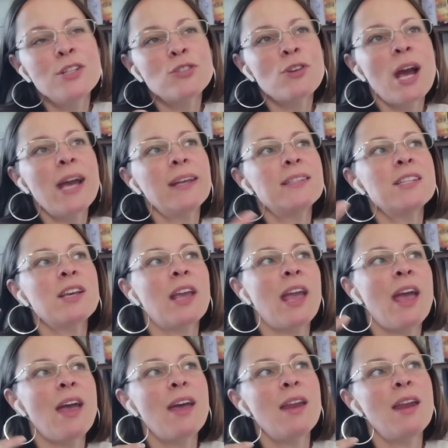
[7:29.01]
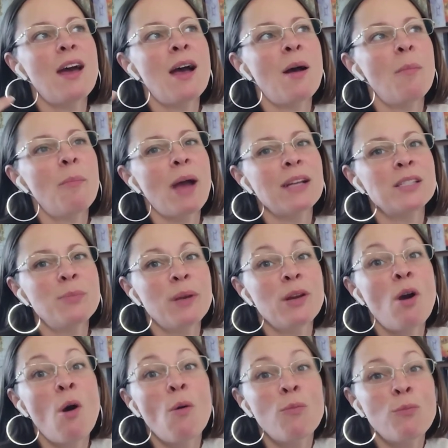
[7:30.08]
Try to get back to being
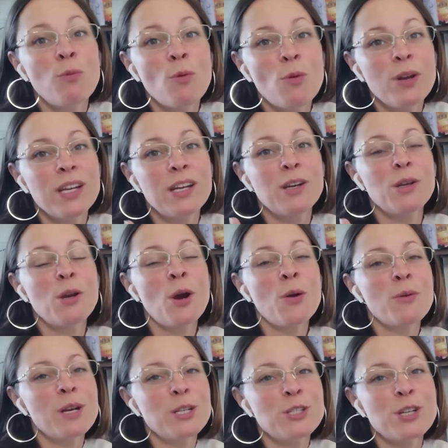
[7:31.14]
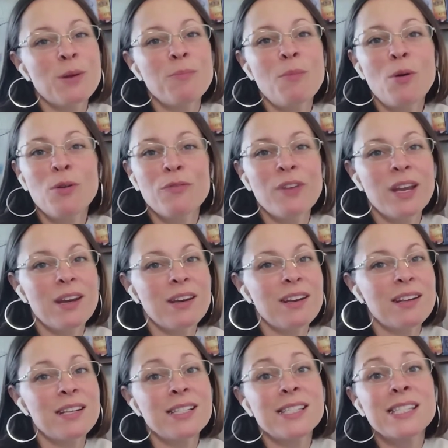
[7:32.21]
hopeful and encouraged and motivated
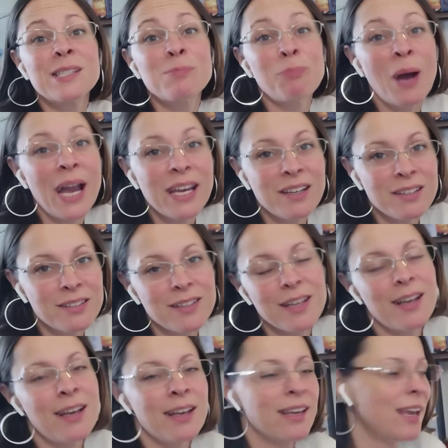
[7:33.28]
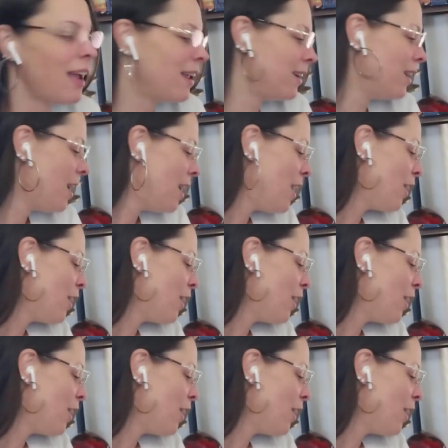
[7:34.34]
and inspired again.